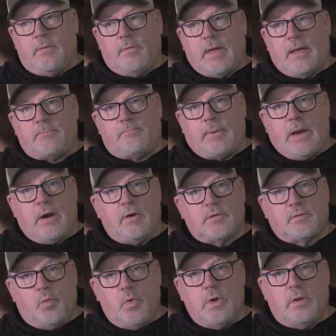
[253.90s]
that
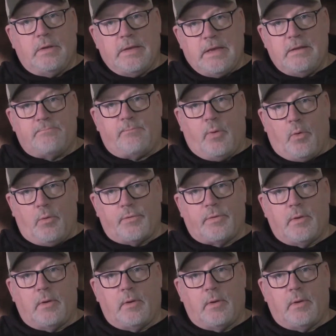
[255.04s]
bears will eat both